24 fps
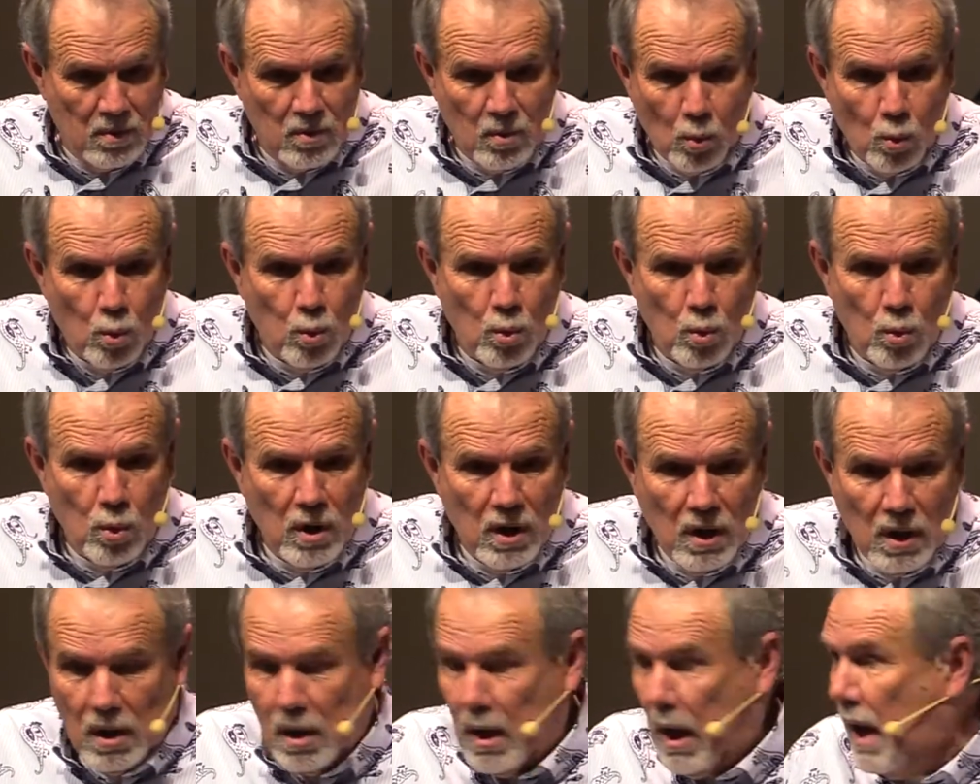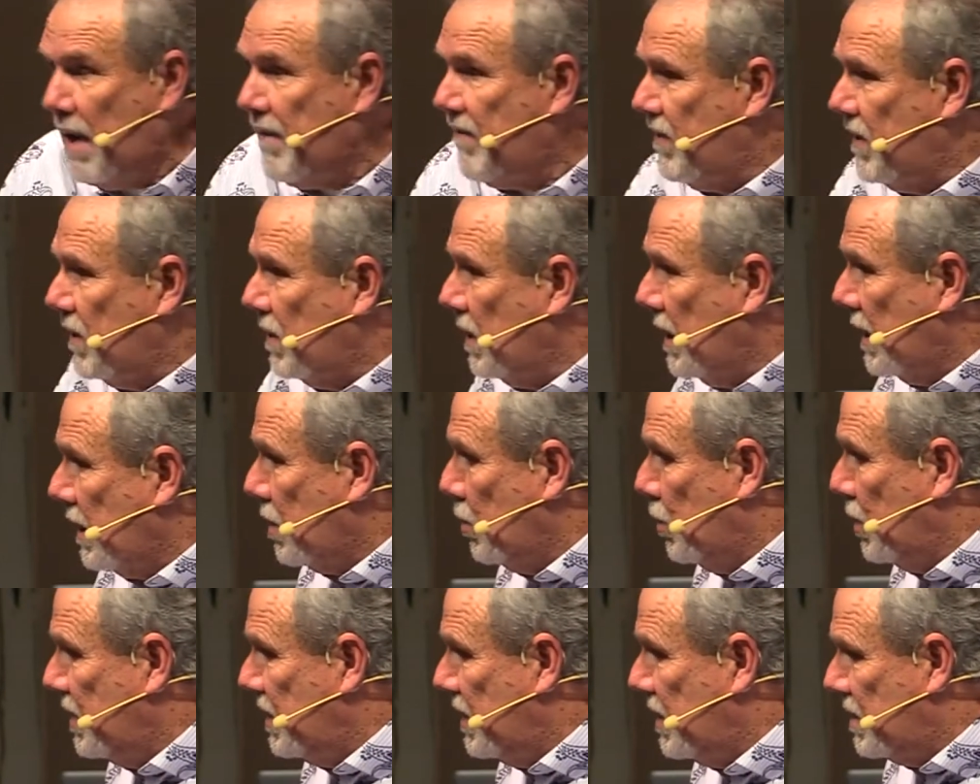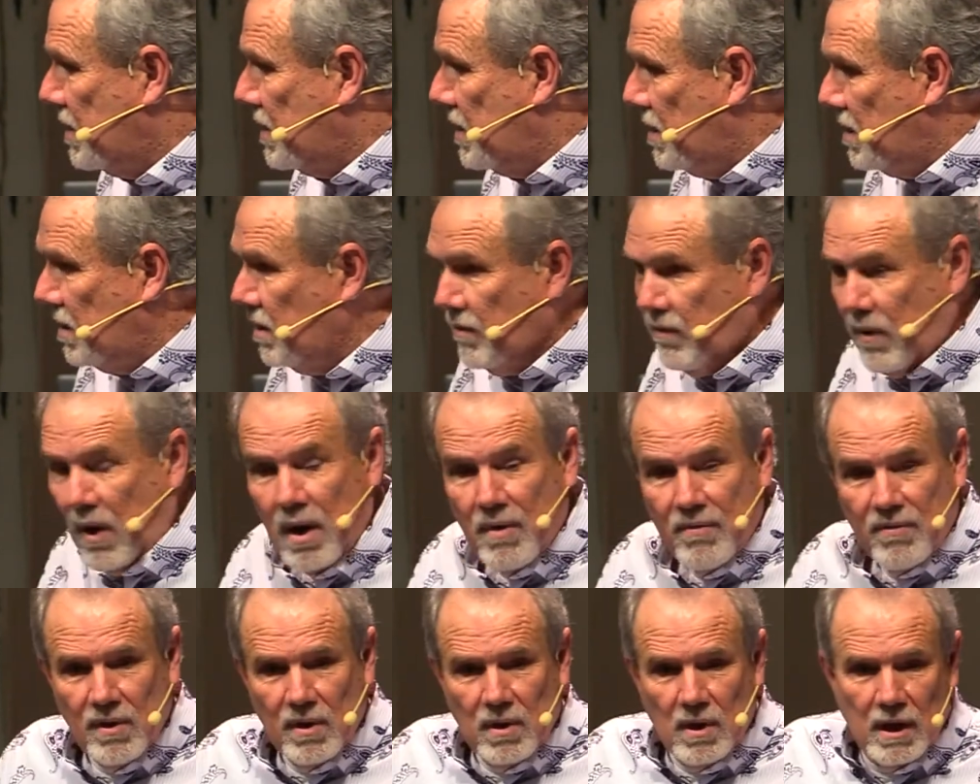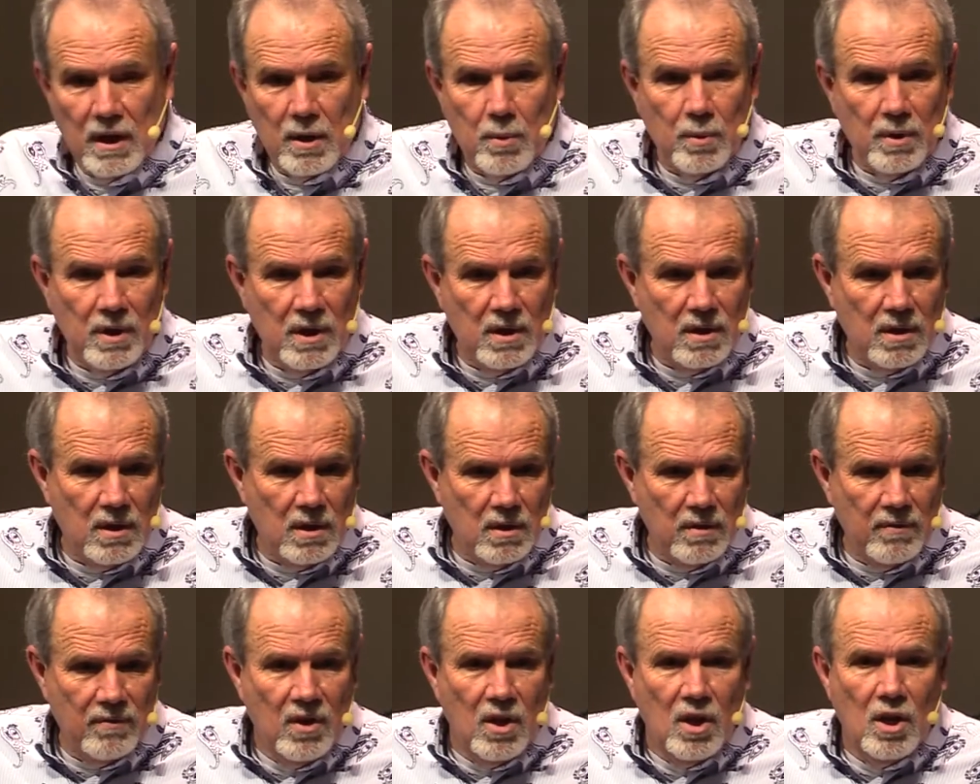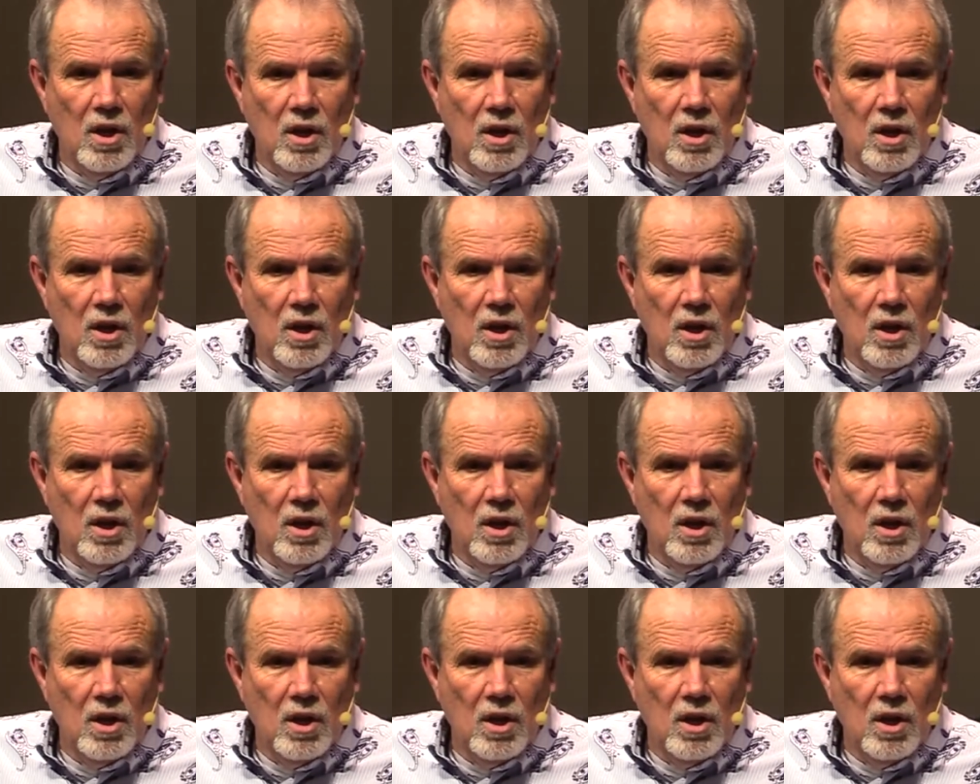Well, I feel like we need to give. I feel like we need to give.